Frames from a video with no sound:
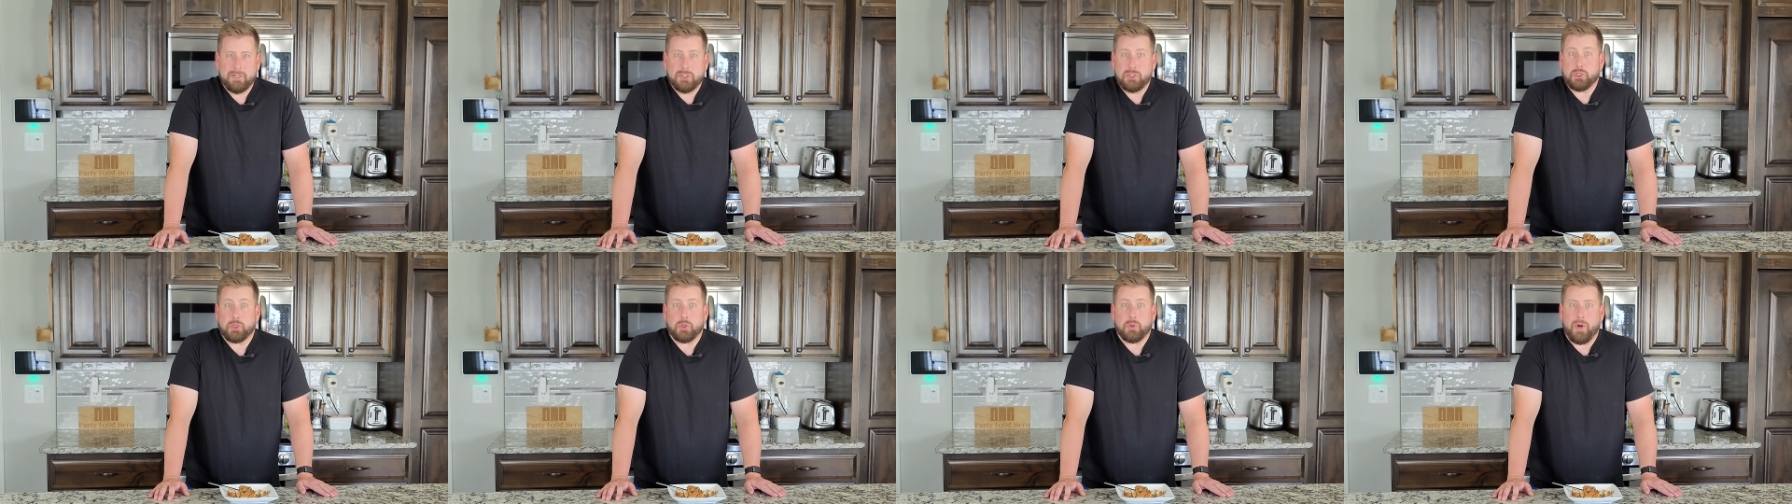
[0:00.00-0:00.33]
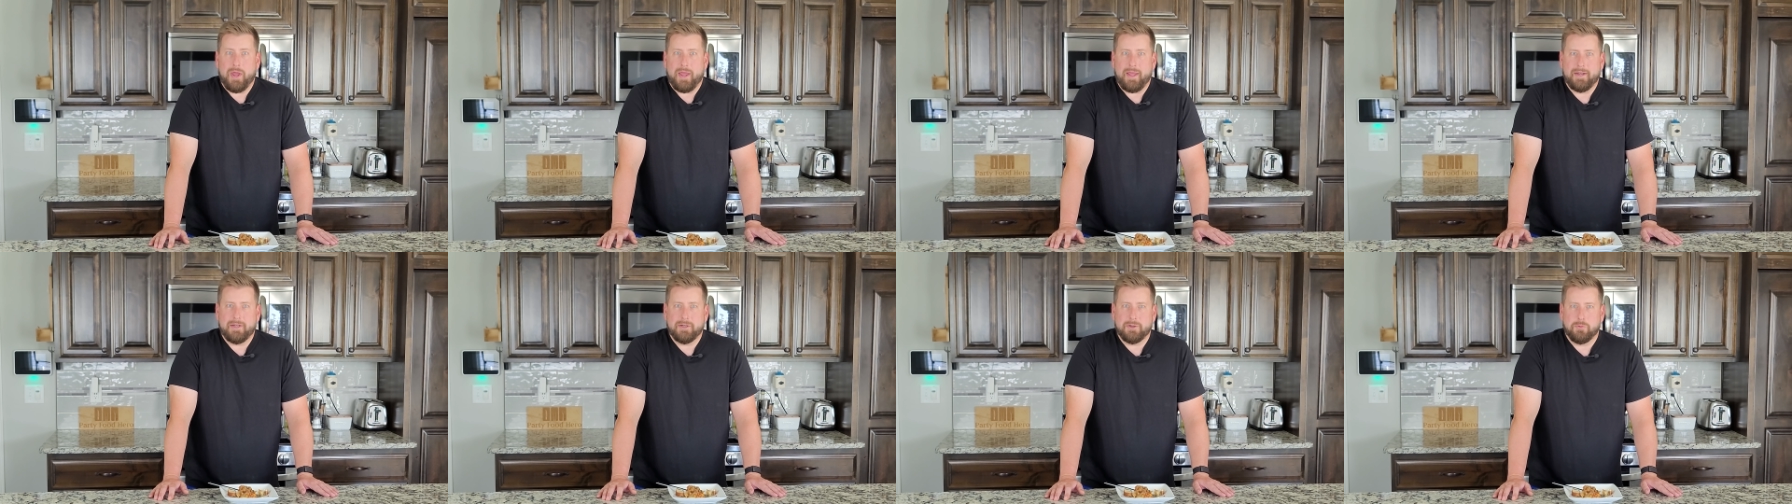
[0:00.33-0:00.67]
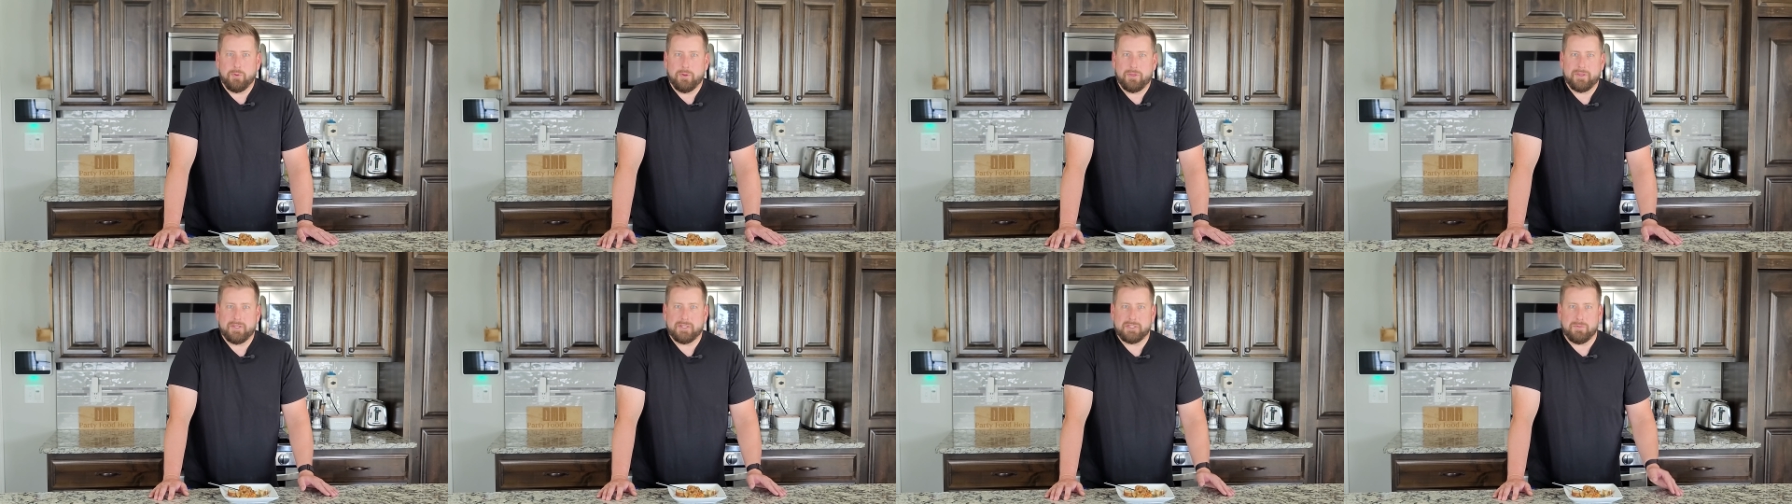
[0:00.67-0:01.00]
trend
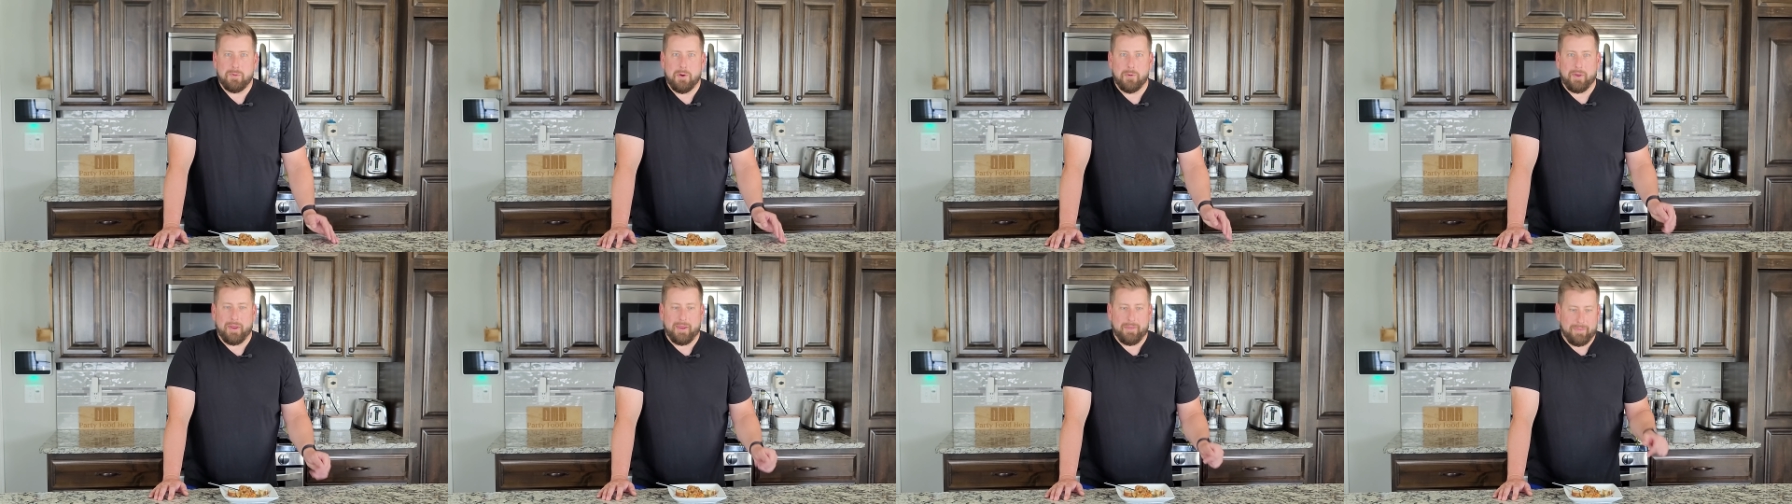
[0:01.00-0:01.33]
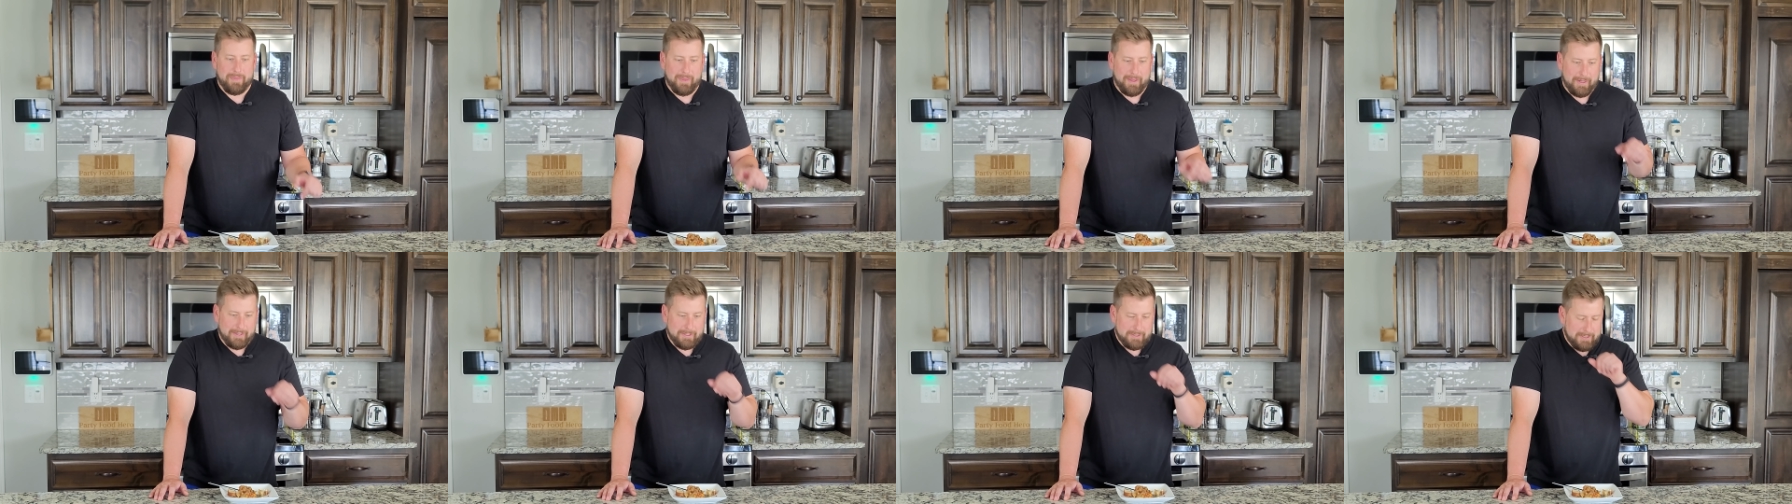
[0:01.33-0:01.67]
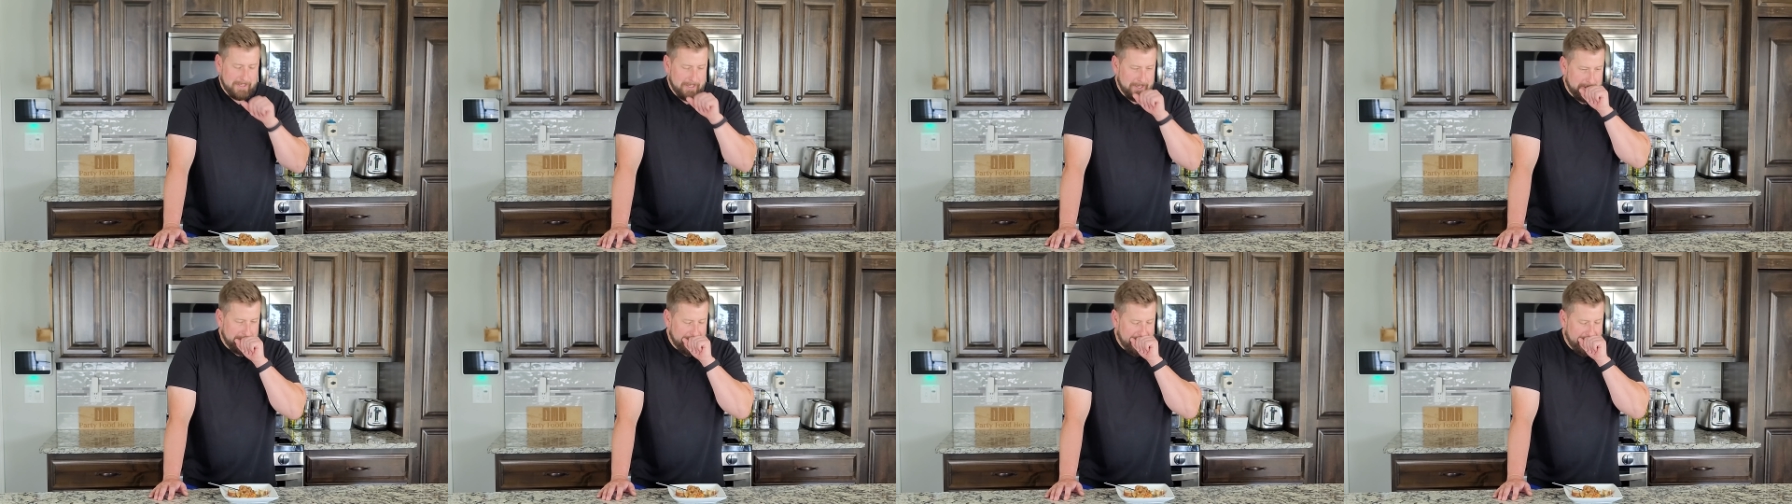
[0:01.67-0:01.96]
with smoking things.